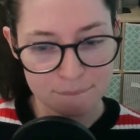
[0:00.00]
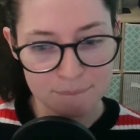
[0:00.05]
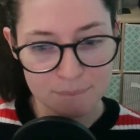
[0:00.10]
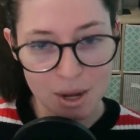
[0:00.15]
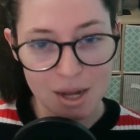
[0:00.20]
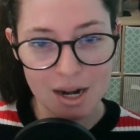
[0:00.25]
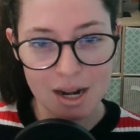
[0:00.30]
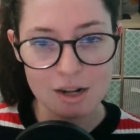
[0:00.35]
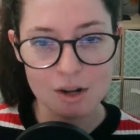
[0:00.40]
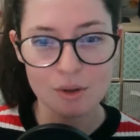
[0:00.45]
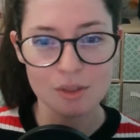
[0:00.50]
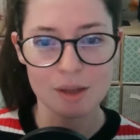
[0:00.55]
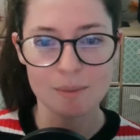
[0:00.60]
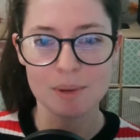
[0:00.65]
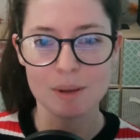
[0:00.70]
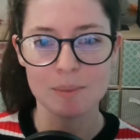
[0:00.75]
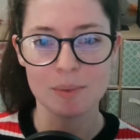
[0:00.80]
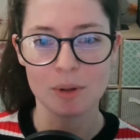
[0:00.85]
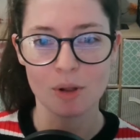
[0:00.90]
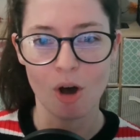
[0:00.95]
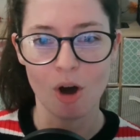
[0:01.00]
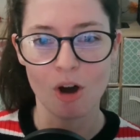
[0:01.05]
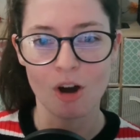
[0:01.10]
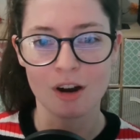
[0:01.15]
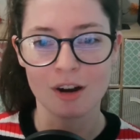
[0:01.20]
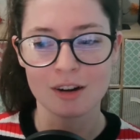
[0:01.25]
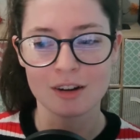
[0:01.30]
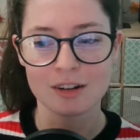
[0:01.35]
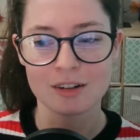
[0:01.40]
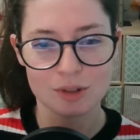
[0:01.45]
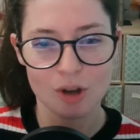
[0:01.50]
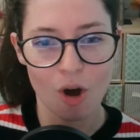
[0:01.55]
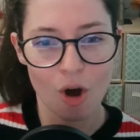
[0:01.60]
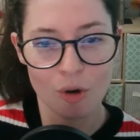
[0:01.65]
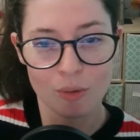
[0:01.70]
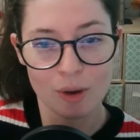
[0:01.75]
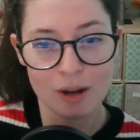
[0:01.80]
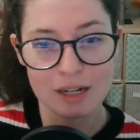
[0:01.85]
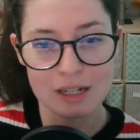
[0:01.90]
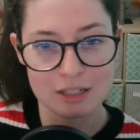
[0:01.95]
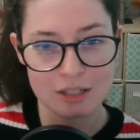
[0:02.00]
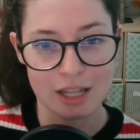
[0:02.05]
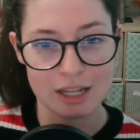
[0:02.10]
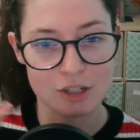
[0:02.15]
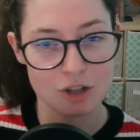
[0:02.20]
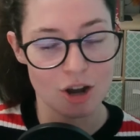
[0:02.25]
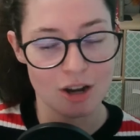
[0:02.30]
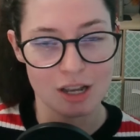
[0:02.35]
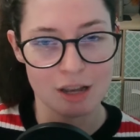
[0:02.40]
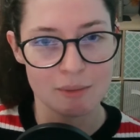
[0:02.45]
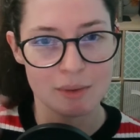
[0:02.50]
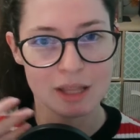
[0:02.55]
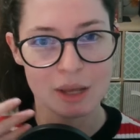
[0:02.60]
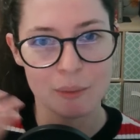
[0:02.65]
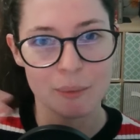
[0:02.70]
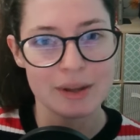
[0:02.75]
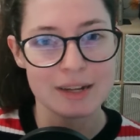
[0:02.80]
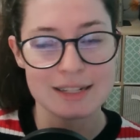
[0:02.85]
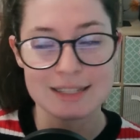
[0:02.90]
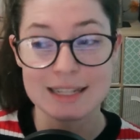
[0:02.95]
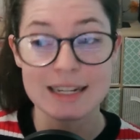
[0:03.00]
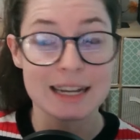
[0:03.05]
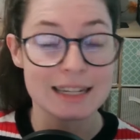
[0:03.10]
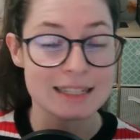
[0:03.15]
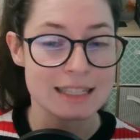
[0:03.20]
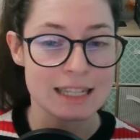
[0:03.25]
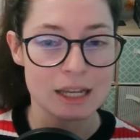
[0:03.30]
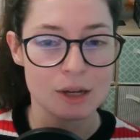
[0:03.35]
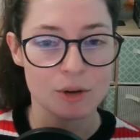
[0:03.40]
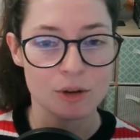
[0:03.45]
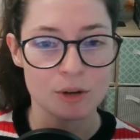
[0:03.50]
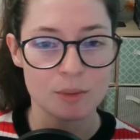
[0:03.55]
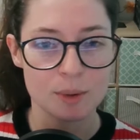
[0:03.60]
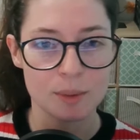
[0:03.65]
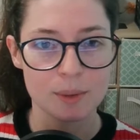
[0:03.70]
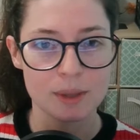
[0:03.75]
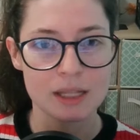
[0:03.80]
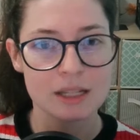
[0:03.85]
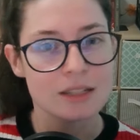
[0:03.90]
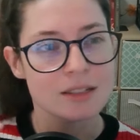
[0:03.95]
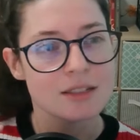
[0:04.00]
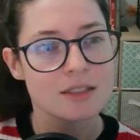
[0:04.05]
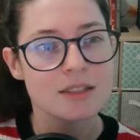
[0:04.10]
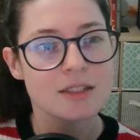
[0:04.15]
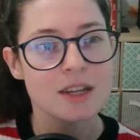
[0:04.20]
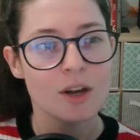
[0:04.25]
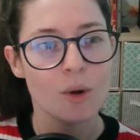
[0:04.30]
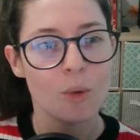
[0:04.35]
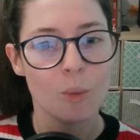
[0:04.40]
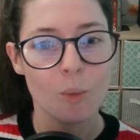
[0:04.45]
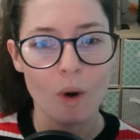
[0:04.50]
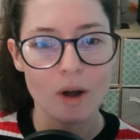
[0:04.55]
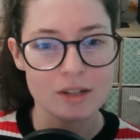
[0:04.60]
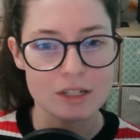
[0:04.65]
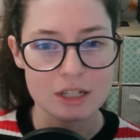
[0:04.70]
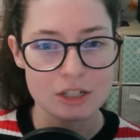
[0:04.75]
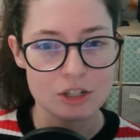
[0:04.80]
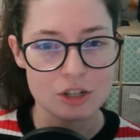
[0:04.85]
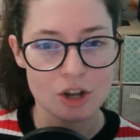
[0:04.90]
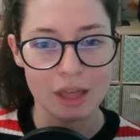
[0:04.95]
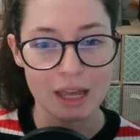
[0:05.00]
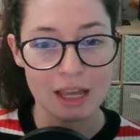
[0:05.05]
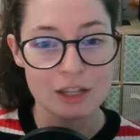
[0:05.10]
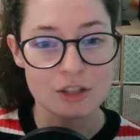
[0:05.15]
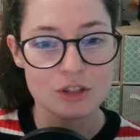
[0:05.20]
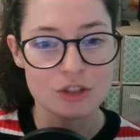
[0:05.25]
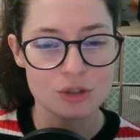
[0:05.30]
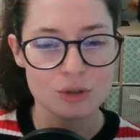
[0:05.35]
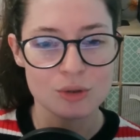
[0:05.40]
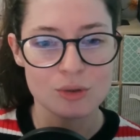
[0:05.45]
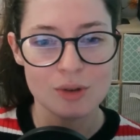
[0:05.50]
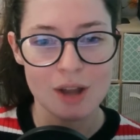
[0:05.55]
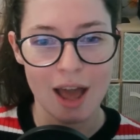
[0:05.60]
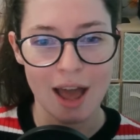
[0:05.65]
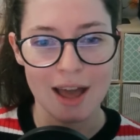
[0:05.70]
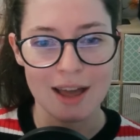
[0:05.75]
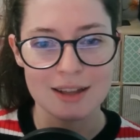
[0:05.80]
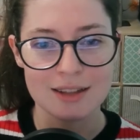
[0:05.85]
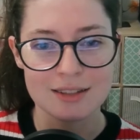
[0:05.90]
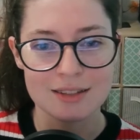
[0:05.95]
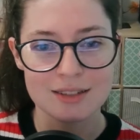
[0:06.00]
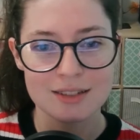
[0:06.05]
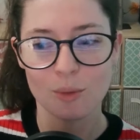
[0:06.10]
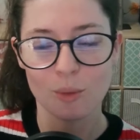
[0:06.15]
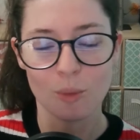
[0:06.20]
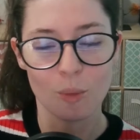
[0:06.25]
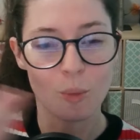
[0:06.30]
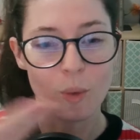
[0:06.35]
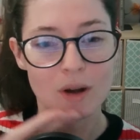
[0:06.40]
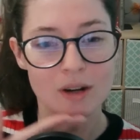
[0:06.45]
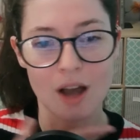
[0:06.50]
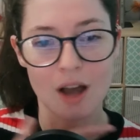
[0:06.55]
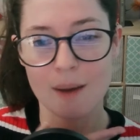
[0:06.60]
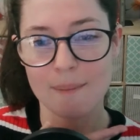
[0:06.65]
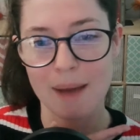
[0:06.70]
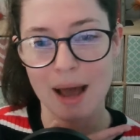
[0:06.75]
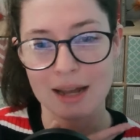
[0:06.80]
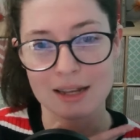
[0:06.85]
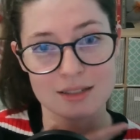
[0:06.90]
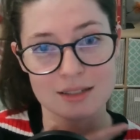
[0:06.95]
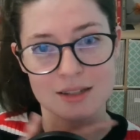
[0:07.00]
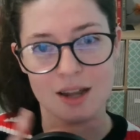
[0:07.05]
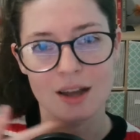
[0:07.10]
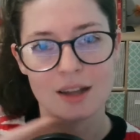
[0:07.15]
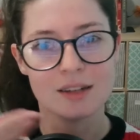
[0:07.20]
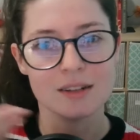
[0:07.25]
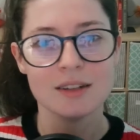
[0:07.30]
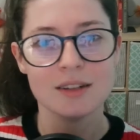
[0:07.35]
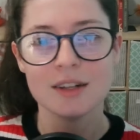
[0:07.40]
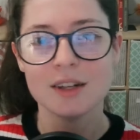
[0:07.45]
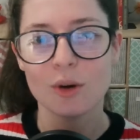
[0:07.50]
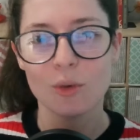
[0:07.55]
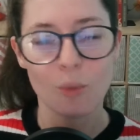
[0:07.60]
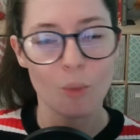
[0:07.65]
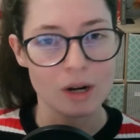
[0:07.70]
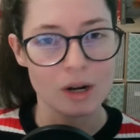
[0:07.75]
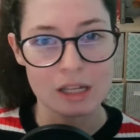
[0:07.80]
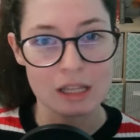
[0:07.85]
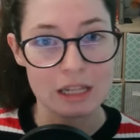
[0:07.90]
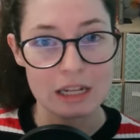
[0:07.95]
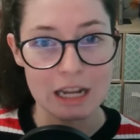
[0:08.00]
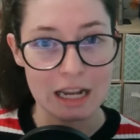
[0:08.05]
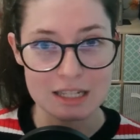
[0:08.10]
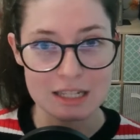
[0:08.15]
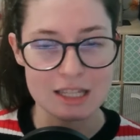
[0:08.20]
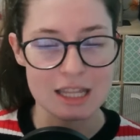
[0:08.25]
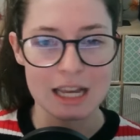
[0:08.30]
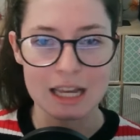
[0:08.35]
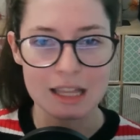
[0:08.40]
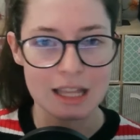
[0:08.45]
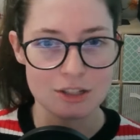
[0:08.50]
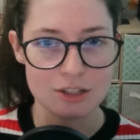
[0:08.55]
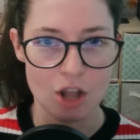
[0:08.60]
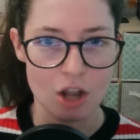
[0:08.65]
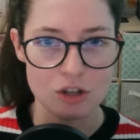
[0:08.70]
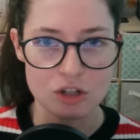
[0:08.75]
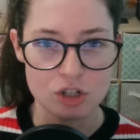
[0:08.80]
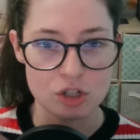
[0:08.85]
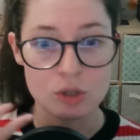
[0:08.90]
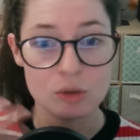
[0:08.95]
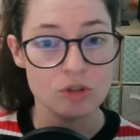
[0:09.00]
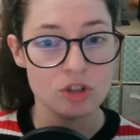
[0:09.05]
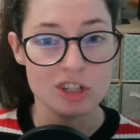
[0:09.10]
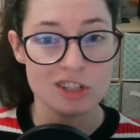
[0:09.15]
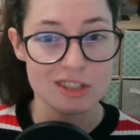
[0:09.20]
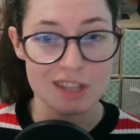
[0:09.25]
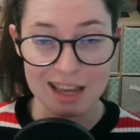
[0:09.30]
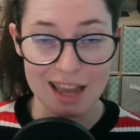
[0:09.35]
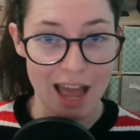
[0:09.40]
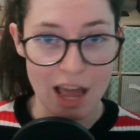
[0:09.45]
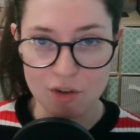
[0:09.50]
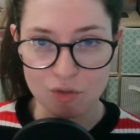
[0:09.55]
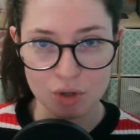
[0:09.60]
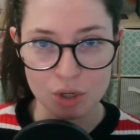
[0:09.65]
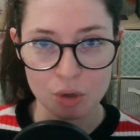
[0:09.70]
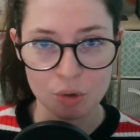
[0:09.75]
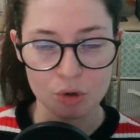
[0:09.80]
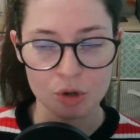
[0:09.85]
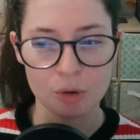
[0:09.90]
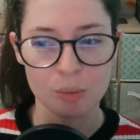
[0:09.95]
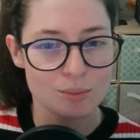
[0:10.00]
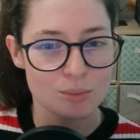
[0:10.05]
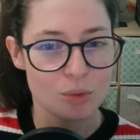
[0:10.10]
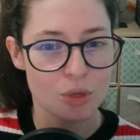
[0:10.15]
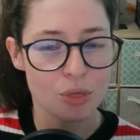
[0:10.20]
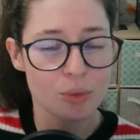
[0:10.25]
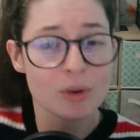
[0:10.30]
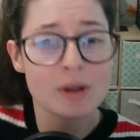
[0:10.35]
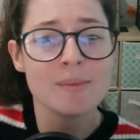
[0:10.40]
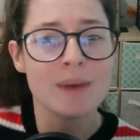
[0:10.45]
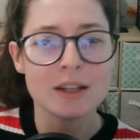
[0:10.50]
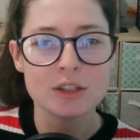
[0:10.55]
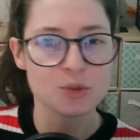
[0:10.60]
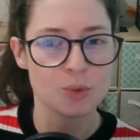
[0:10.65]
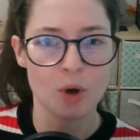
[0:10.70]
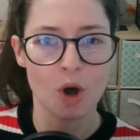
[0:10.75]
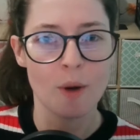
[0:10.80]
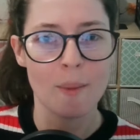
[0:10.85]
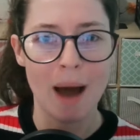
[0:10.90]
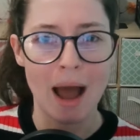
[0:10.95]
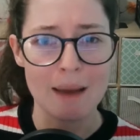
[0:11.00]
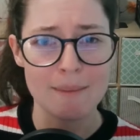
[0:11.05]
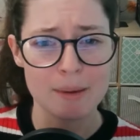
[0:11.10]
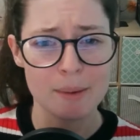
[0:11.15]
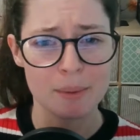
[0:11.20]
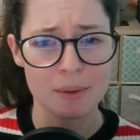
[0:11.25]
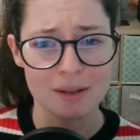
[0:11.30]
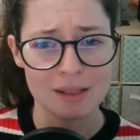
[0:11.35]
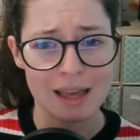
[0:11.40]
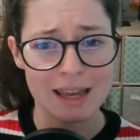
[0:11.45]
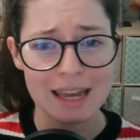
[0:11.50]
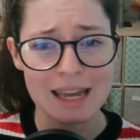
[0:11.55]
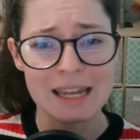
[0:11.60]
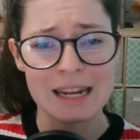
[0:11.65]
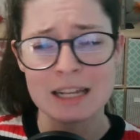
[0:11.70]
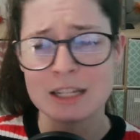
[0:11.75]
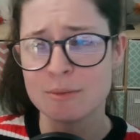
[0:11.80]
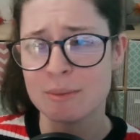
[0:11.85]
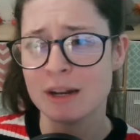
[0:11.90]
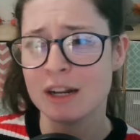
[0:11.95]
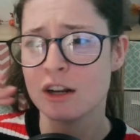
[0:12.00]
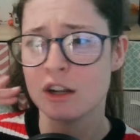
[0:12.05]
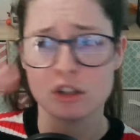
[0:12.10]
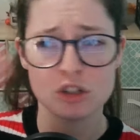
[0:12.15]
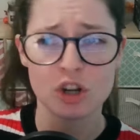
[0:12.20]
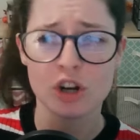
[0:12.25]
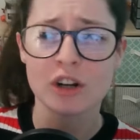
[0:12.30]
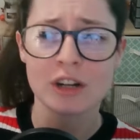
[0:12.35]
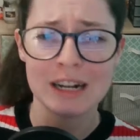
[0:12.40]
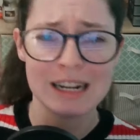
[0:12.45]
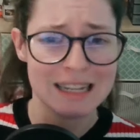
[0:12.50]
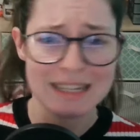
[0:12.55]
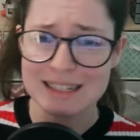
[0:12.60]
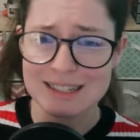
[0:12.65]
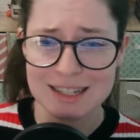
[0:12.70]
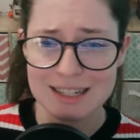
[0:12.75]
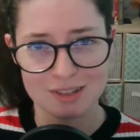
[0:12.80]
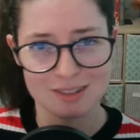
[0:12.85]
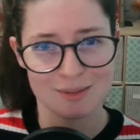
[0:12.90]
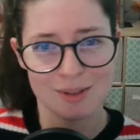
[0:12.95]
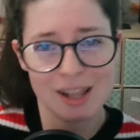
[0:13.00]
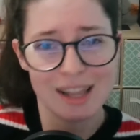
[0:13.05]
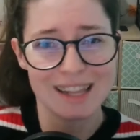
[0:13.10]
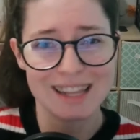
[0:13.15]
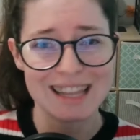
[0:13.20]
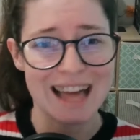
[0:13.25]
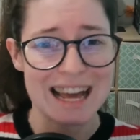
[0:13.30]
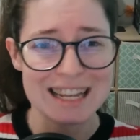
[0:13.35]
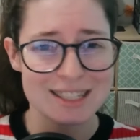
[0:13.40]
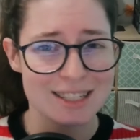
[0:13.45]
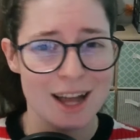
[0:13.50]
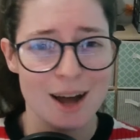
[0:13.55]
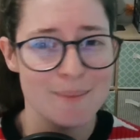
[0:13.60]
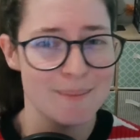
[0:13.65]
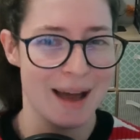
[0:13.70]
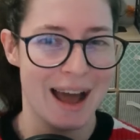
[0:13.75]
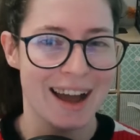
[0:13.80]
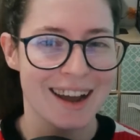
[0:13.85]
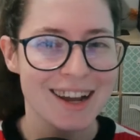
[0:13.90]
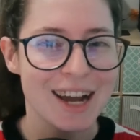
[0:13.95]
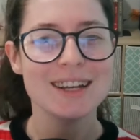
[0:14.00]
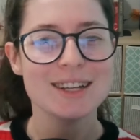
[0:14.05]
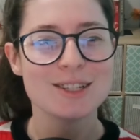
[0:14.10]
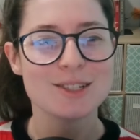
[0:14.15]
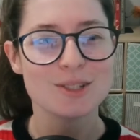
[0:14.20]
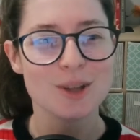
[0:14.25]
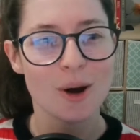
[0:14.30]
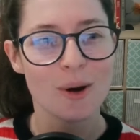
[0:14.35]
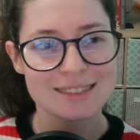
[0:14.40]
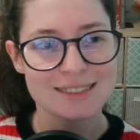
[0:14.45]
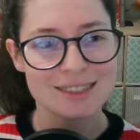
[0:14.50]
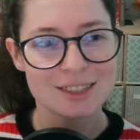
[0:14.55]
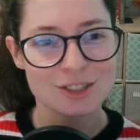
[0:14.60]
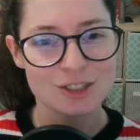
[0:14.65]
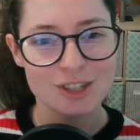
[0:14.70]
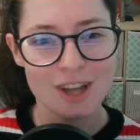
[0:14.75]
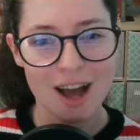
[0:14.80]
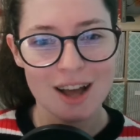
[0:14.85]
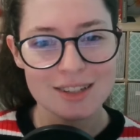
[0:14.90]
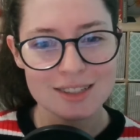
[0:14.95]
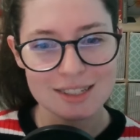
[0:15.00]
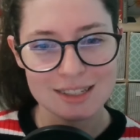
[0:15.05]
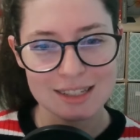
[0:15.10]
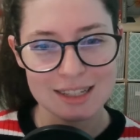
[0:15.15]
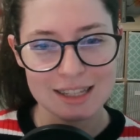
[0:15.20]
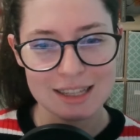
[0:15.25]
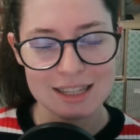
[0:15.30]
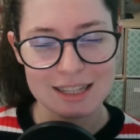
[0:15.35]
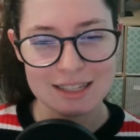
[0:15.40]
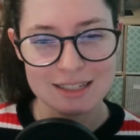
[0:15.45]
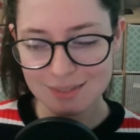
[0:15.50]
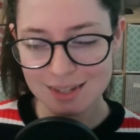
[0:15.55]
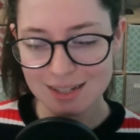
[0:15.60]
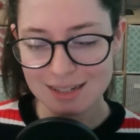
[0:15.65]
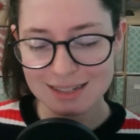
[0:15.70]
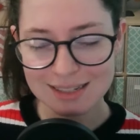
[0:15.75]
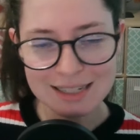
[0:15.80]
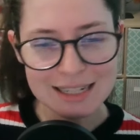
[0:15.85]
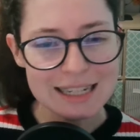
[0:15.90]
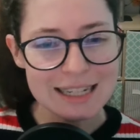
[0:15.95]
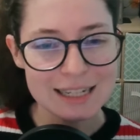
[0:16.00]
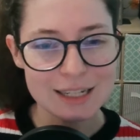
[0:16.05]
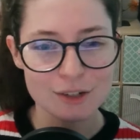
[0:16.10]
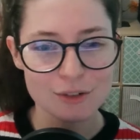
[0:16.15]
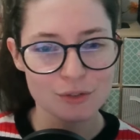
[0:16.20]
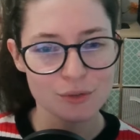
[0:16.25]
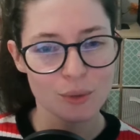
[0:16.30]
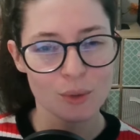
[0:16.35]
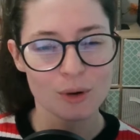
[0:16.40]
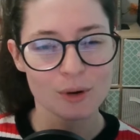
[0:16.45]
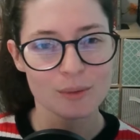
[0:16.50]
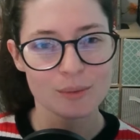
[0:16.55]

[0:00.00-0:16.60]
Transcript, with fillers: but i know that people are already like talking about like when's the next thing going to be released wanting to know as soon as one comeback is done wanting the next thing and that's not just new jeans that's every group three months will go by and people are like it has been an eternity since the last comeback so there's constantly this need for